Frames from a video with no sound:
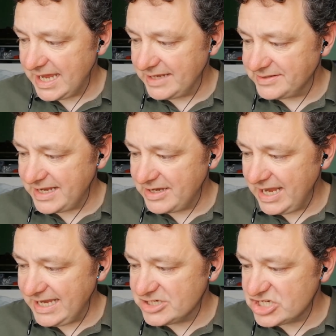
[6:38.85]
and then
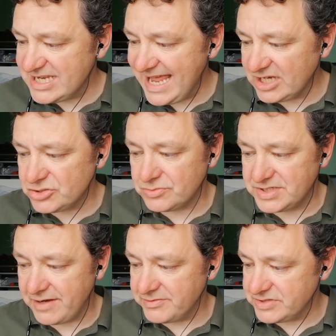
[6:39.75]
intellectual
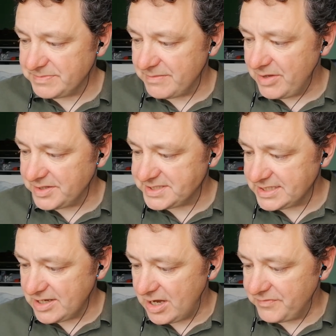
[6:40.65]
territories by Martin
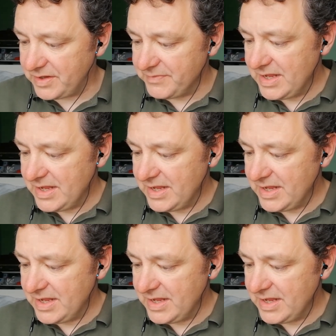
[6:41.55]
Carver,